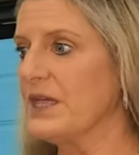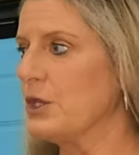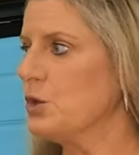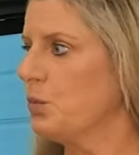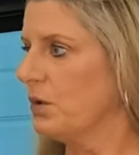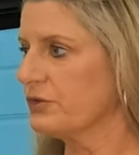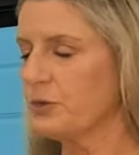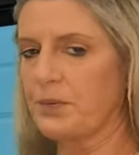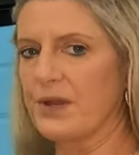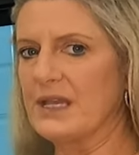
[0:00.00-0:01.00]
that you want
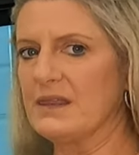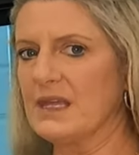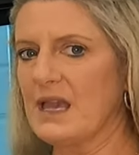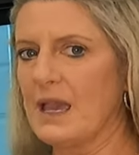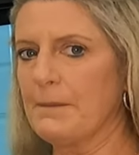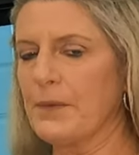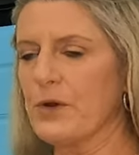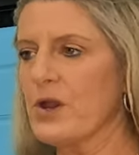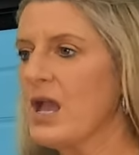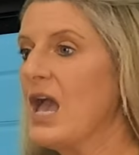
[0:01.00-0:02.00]
to bring in the
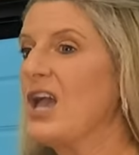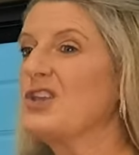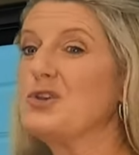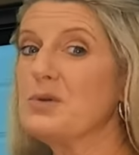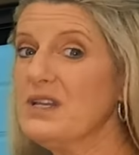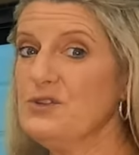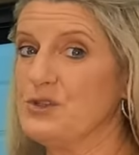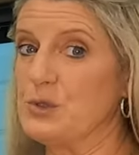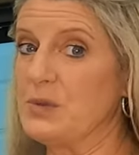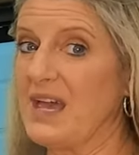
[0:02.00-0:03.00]
camper, you can
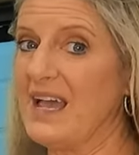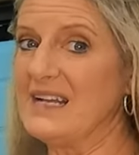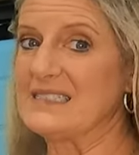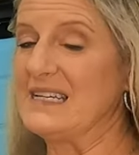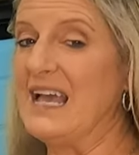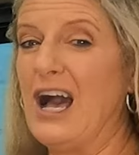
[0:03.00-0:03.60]
do that.